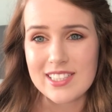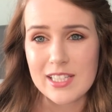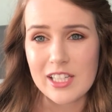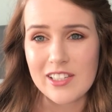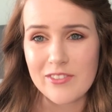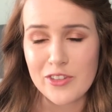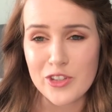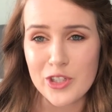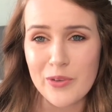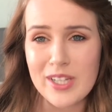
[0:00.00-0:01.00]
to see
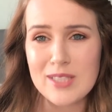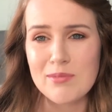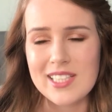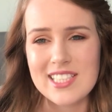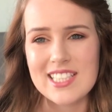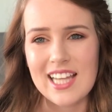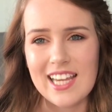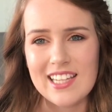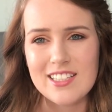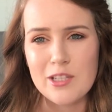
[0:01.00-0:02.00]
future ones, please
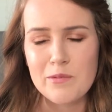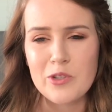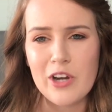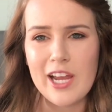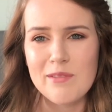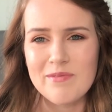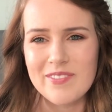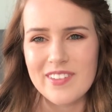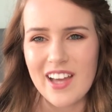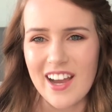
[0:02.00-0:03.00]
like and subscribe.
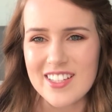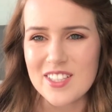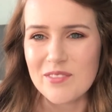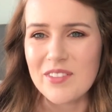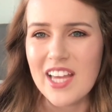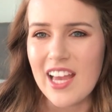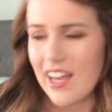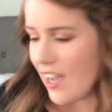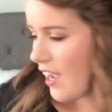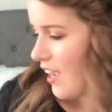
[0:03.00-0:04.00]
Awesome.
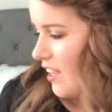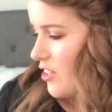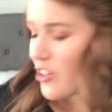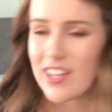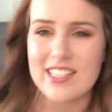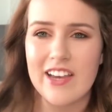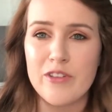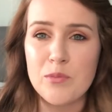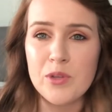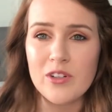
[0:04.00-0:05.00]
You guys have
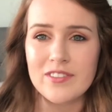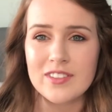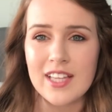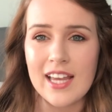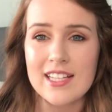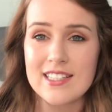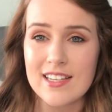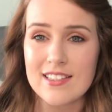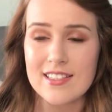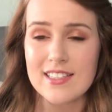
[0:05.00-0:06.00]
a beautiful day.
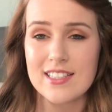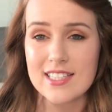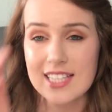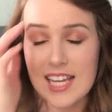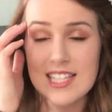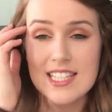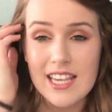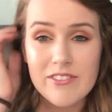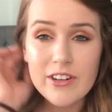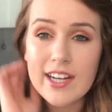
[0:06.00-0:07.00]
Stay
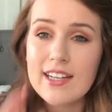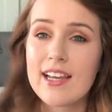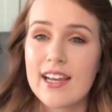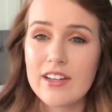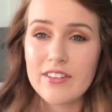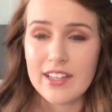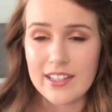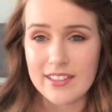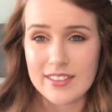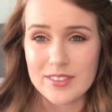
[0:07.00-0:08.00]
safe right now
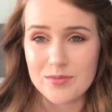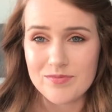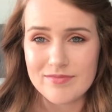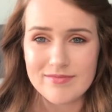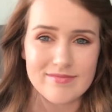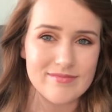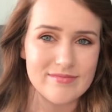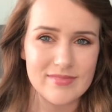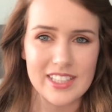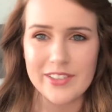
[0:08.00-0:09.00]

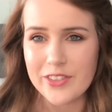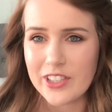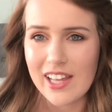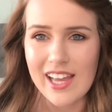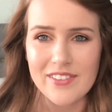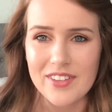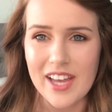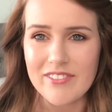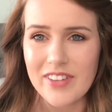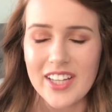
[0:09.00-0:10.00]
and live your life.
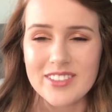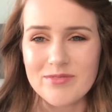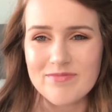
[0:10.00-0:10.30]
Have fun.